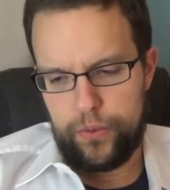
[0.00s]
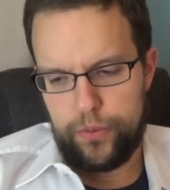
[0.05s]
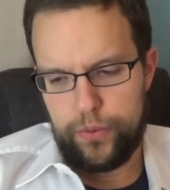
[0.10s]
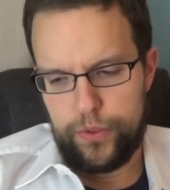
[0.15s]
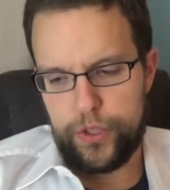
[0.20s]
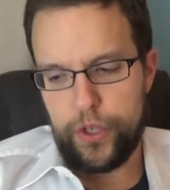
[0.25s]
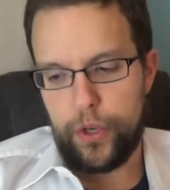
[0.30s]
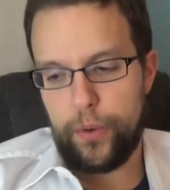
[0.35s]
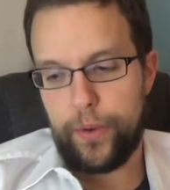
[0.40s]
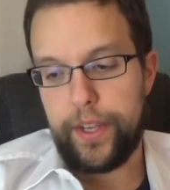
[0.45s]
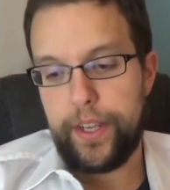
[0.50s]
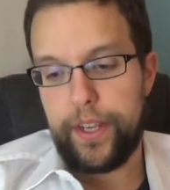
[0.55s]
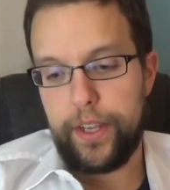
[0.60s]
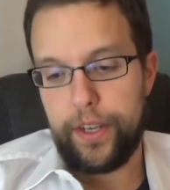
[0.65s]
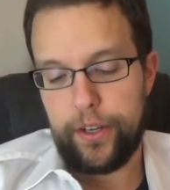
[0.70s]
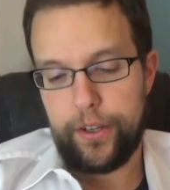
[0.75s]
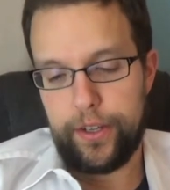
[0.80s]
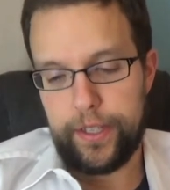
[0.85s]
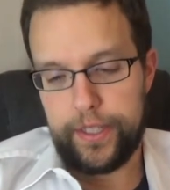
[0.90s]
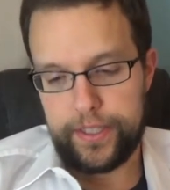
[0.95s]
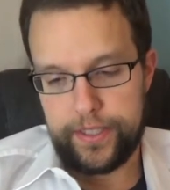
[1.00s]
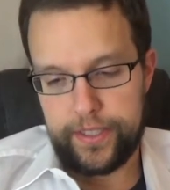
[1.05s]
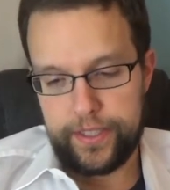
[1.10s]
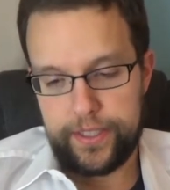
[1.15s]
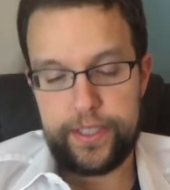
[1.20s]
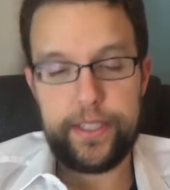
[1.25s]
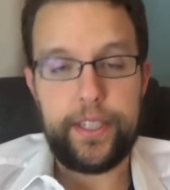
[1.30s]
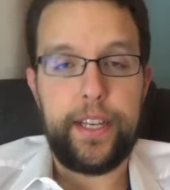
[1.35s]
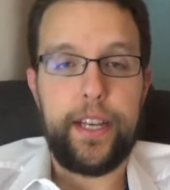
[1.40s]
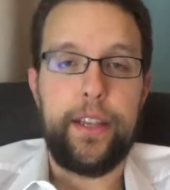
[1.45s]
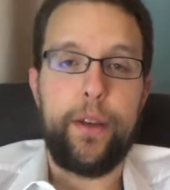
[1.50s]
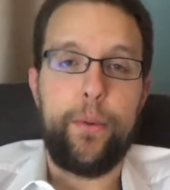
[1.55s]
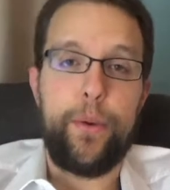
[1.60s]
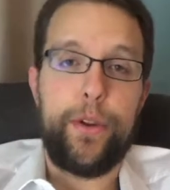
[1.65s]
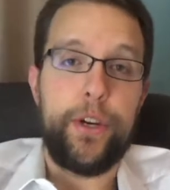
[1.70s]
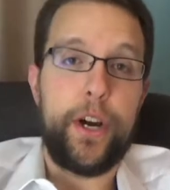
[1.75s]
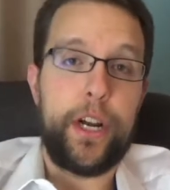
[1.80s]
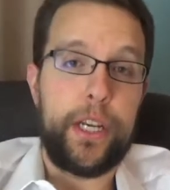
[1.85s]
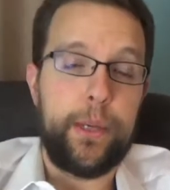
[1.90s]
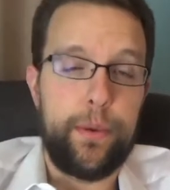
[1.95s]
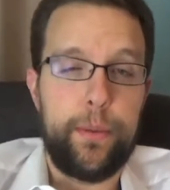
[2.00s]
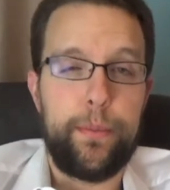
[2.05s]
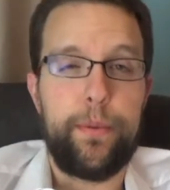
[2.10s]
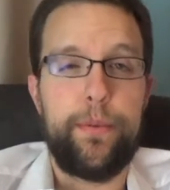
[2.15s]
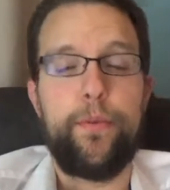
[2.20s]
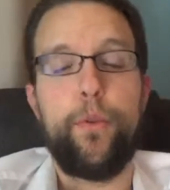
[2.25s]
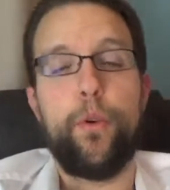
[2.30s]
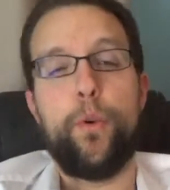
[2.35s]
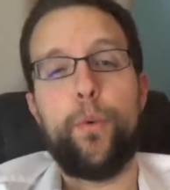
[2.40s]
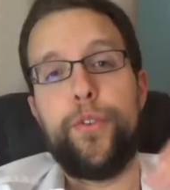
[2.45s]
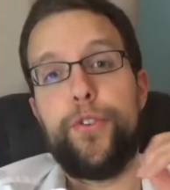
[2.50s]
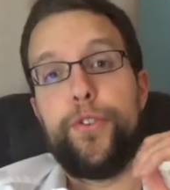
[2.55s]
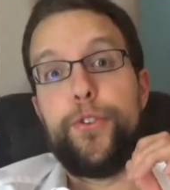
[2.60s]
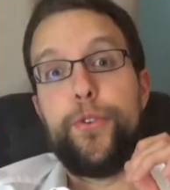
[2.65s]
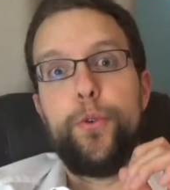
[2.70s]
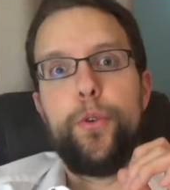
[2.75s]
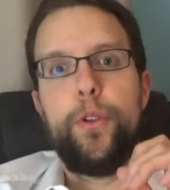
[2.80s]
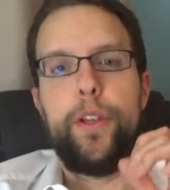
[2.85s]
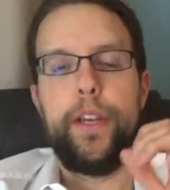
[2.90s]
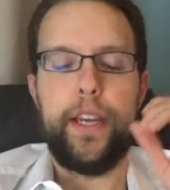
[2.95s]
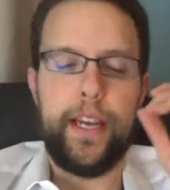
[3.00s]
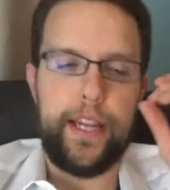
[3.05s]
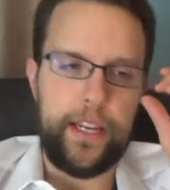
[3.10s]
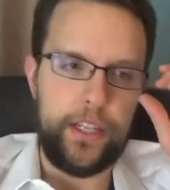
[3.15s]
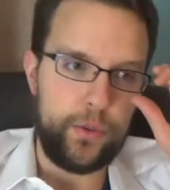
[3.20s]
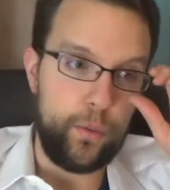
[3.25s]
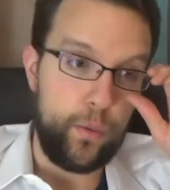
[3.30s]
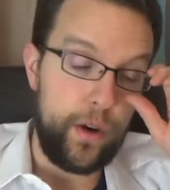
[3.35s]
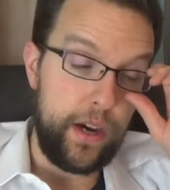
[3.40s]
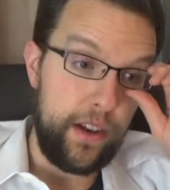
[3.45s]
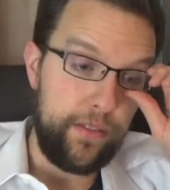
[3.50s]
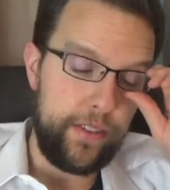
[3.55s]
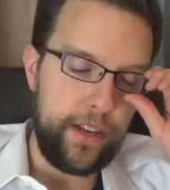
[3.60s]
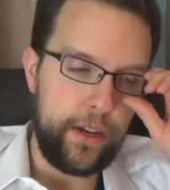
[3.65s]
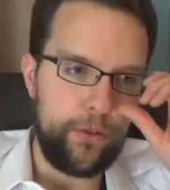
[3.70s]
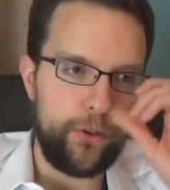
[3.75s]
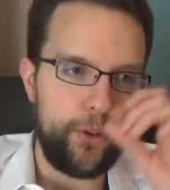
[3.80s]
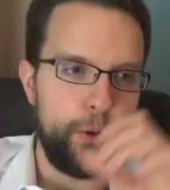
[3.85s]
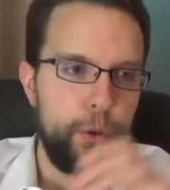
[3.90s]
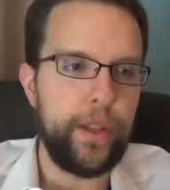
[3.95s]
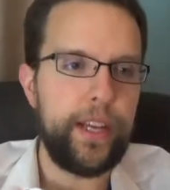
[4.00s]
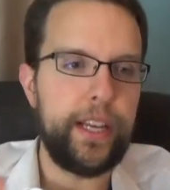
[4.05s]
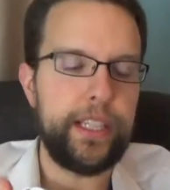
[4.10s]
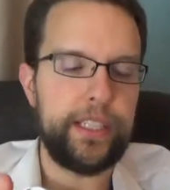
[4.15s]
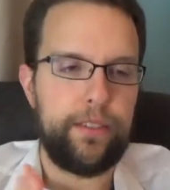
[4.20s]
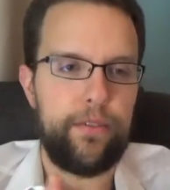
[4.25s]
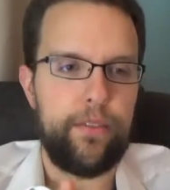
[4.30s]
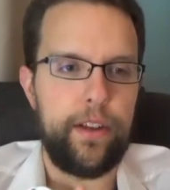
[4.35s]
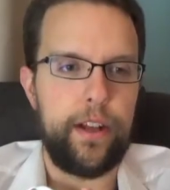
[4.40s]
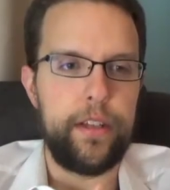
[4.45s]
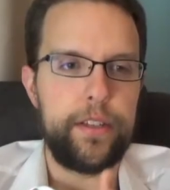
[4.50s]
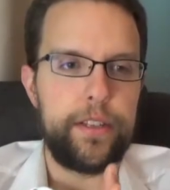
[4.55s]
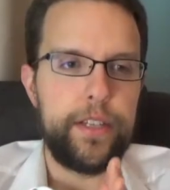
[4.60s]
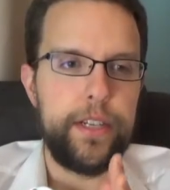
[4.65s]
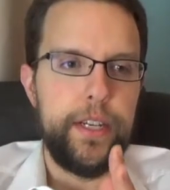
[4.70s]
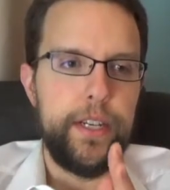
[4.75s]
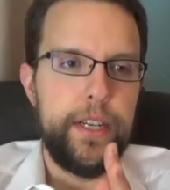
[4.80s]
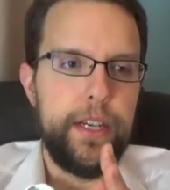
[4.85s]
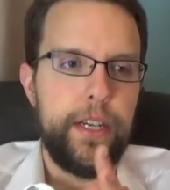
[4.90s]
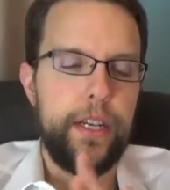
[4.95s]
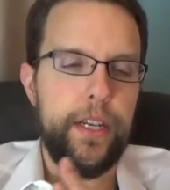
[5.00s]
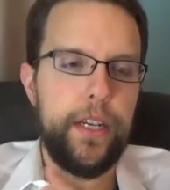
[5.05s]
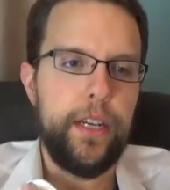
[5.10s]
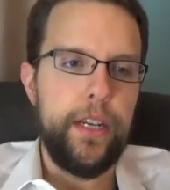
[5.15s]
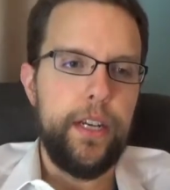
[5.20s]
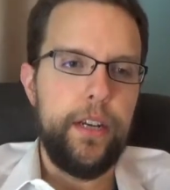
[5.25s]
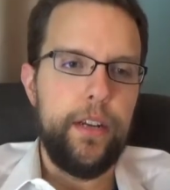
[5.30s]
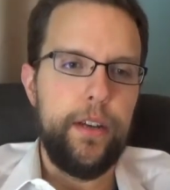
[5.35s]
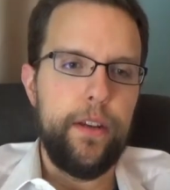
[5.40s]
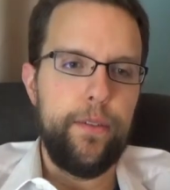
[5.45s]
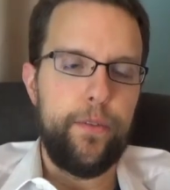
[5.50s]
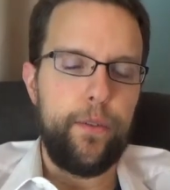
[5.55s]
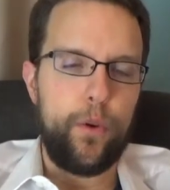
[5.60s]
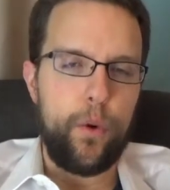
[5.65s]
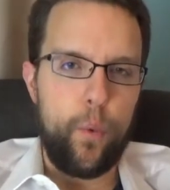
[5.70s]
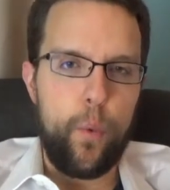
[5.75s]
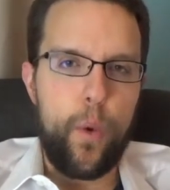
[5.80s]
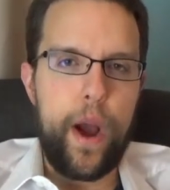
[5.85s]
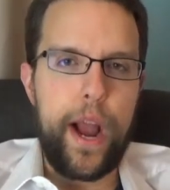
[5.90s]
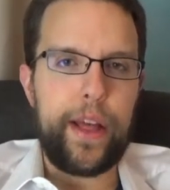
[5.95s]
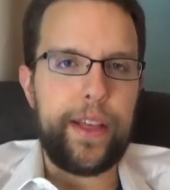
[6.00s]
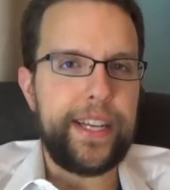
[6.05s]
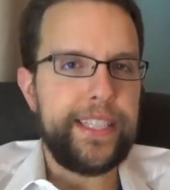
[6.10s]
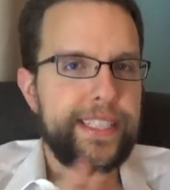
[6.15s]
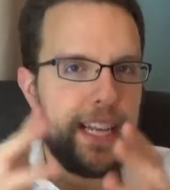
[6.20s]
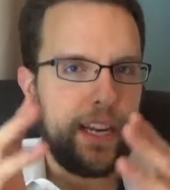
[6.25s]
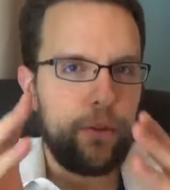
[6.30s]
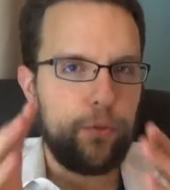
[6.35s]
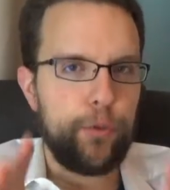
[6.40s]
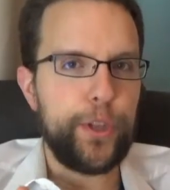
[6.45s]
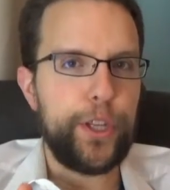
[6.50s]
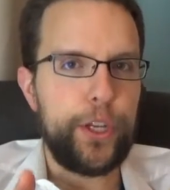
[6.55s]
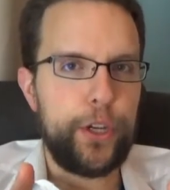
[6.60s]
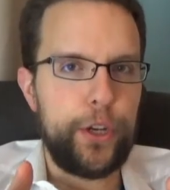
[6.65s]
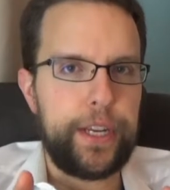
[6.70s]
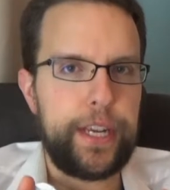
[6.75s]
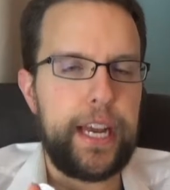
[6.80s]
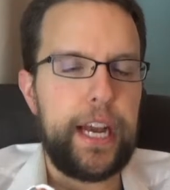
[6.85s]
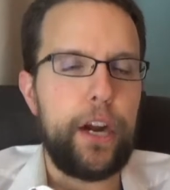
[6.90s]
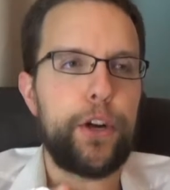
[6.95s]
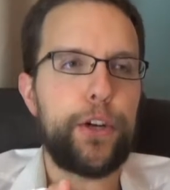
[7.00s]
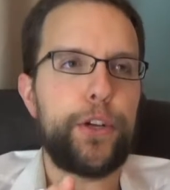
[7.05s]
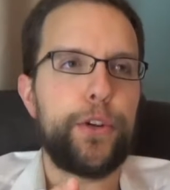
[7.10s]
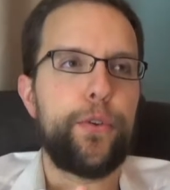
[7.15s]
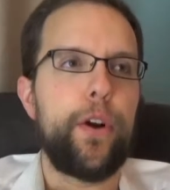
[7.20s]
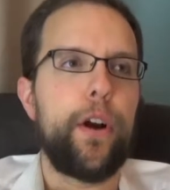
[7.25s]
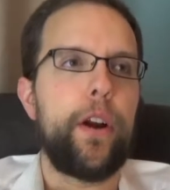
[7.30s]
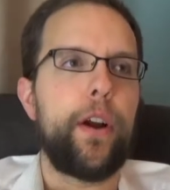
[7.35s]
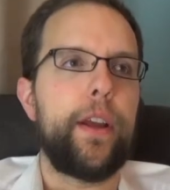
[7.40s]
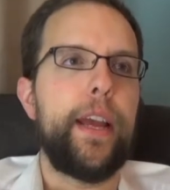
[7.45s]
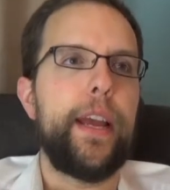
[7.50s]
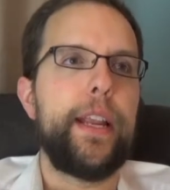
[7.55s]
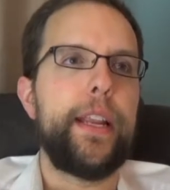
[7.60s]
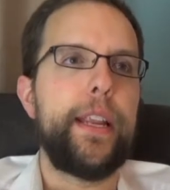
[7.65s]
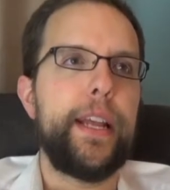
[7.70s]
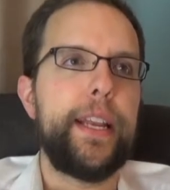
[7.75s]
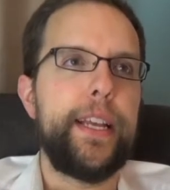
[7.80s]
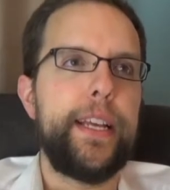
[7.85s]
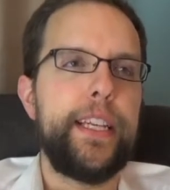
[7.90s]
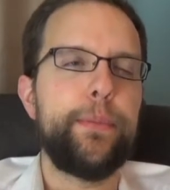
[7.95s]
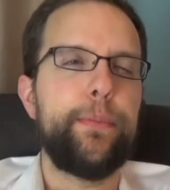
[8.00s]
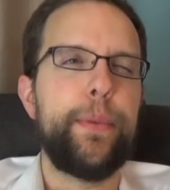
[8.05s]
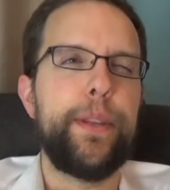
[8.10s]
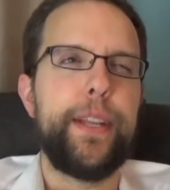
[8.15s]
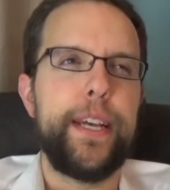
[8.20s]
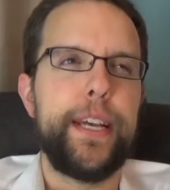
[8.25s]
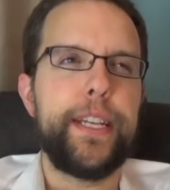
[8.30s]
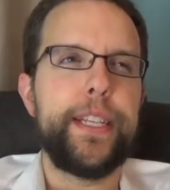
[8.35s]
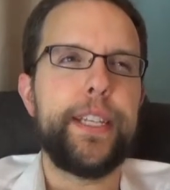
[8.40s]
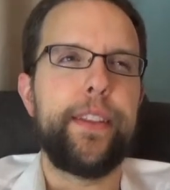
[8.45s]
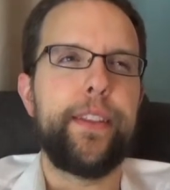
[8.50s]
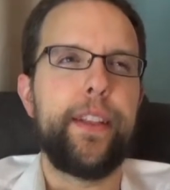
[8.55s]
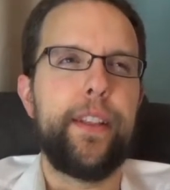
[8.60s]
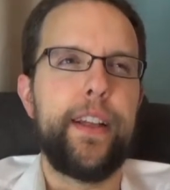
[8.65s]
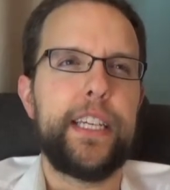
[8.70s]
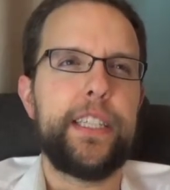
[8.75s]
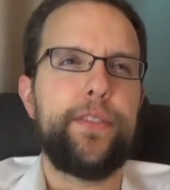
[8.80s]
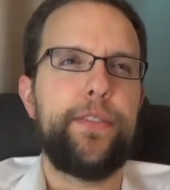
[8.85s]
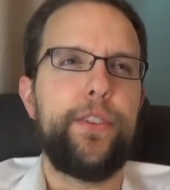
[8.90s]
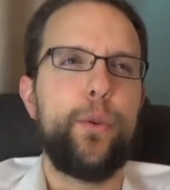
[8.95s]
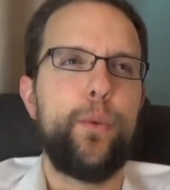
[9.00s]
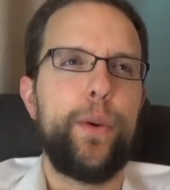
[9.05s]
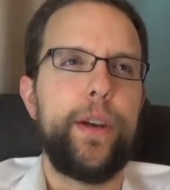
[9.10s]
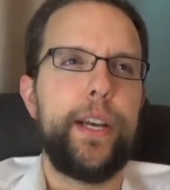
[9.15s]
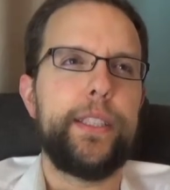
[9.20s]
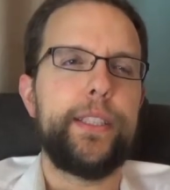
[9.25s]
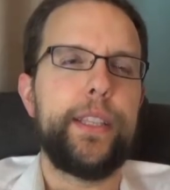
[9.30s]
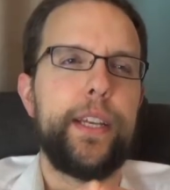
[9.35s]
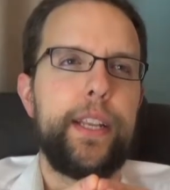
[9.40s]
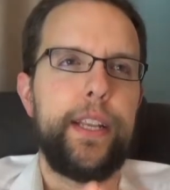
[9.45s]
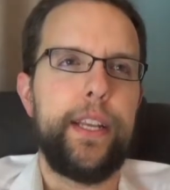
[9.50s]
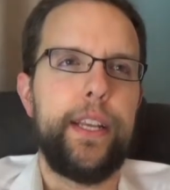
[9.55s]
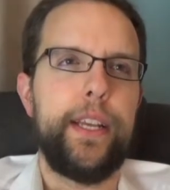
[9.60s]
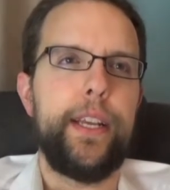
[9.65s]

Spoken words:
So here is the scene that we talked about before with Dooley and his wife. Now, Dooley has felt for a while, he's had a really good character arc, and he's been hinting the last few weeks that